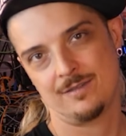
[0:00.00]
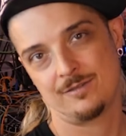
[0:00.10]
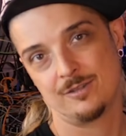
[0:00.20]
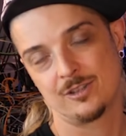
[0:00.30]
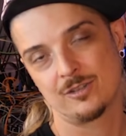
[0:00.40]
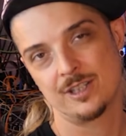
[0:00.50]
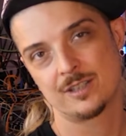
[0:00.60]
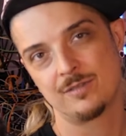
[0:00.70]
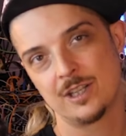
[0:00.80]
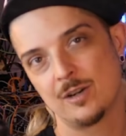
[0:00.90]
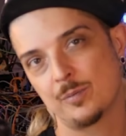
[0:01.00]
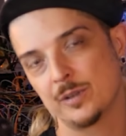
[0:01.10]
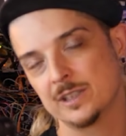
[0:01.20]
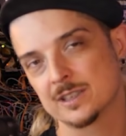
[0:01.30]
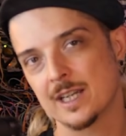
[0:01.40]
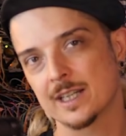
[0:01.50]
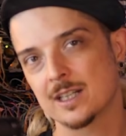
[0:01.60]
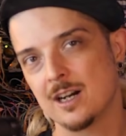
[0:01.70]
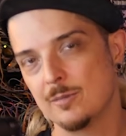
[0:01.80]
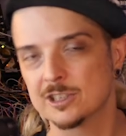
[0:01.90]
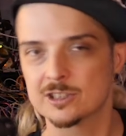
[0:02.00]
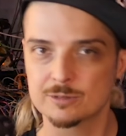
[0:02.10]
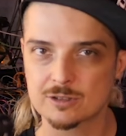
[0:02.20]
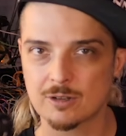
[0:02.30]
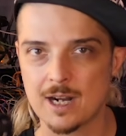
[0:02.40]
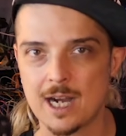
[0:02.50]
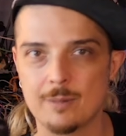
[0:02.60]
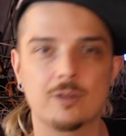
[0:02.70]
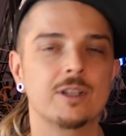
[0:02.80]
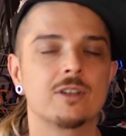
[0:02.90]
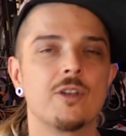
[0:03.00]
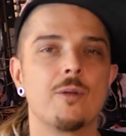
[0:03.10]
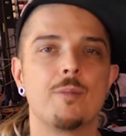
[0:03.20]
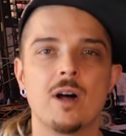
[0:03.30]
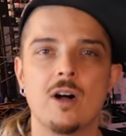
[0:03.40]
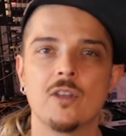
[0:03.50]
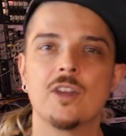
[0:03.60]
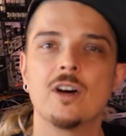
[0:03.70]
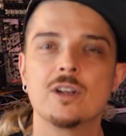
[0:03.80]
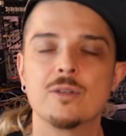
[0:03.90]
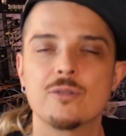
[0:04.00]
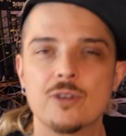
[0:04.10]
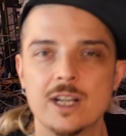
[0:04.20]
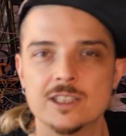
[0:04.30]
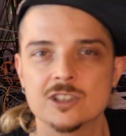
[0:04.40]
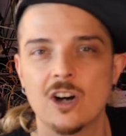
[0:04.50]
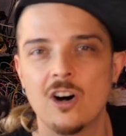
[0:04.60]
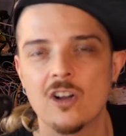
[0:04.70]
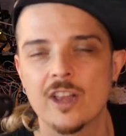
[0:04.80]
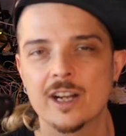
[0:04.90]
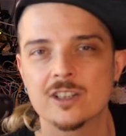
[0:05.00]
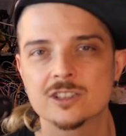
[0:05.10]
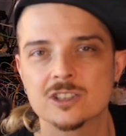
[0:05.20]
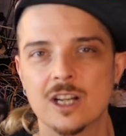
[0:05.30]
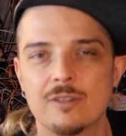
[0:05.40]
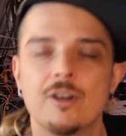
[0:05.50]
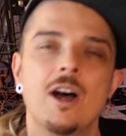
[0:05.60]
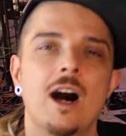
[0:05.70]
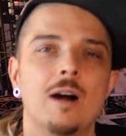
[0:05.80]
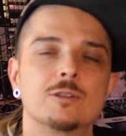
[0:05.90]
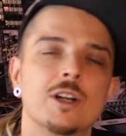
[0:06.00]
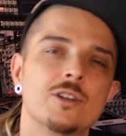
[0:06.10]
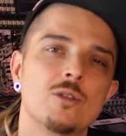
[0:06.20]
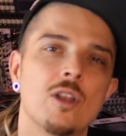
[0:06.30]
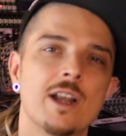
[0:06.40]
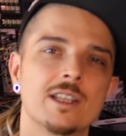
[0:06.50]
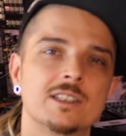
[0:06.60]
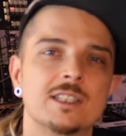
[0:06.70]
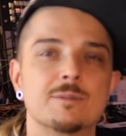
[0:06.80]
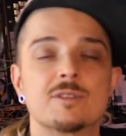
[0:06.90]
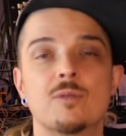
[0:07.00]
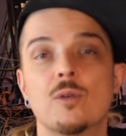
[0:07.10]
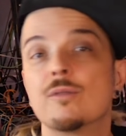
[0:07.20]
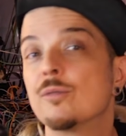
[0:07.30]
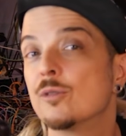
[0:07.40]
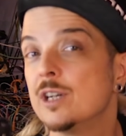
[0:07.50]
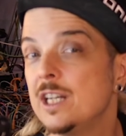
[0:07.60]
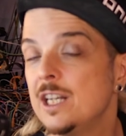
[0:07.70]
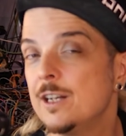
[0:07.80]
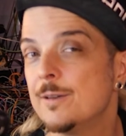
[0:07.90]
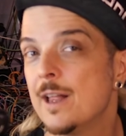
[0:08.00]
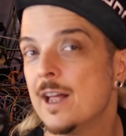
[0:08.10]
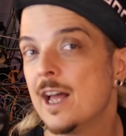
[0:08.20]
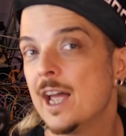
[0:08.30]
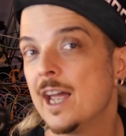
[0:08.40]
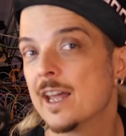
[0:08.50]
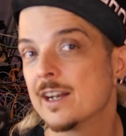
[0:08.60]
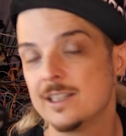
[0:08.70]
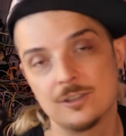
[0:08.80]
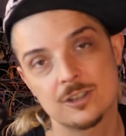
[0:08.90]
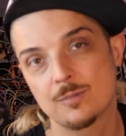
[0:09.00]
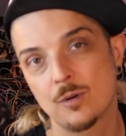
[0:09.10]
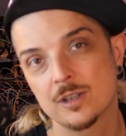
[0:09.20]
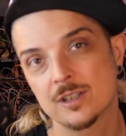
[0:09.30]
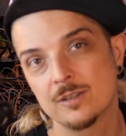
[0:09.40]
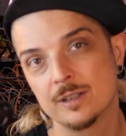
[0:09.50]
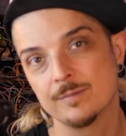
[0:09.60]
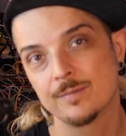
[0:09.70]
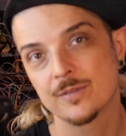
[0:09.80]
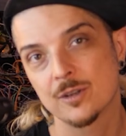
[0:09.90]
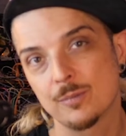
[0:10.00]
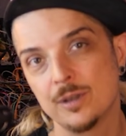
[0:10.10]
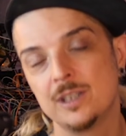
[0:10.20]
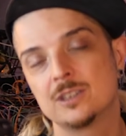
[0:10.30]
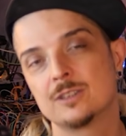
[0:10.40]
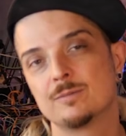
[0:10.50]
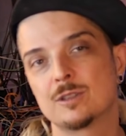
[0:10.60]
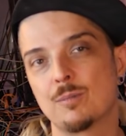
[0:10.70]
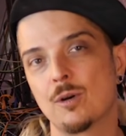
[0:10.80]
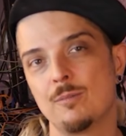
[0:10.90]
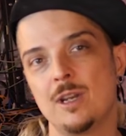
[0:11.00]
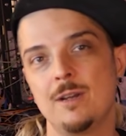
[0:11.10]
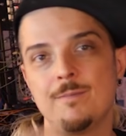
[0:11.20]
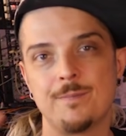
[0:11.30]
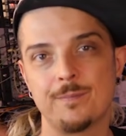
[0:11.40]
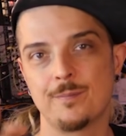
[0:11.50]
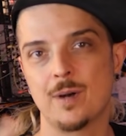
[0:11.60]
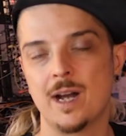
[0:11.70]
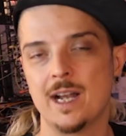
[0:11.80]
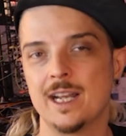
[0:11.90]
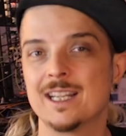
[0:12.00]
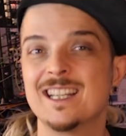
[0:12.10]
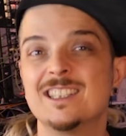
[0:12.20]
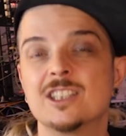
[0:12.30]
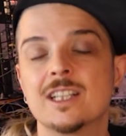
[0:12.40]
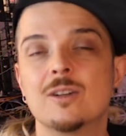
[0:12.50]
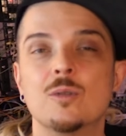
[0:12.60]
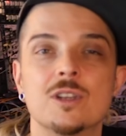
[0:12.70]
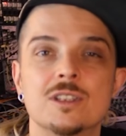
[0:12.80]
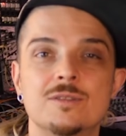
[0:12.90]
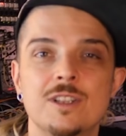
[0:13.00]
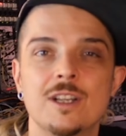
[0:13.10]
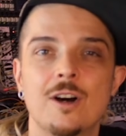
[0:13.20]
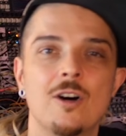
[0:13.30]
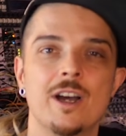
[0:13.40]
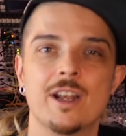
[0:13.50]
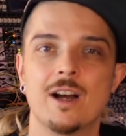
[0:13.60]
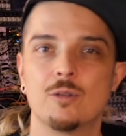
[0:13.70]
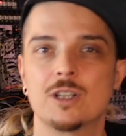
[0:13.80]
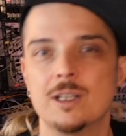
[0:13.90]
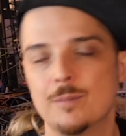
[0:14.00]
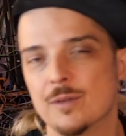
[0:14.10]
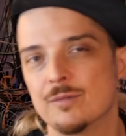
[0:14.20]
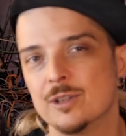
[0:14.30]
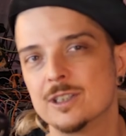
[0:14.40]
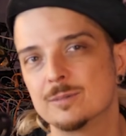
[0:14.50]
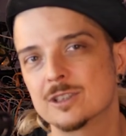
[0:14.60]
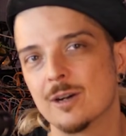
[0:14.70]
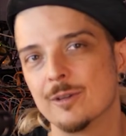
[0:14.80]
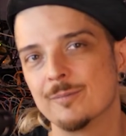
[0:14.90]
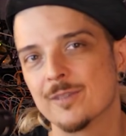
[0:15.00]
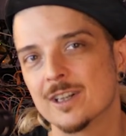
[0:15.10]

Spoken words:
If you enjoyed this video, please like, comment, subscribe, click the little bell, tell your friends, all that good stuff. I'm trying to do a lot of these tips for free, and I need your support to do it. So please support me by engaging with this video, and I will keep the free tips coming.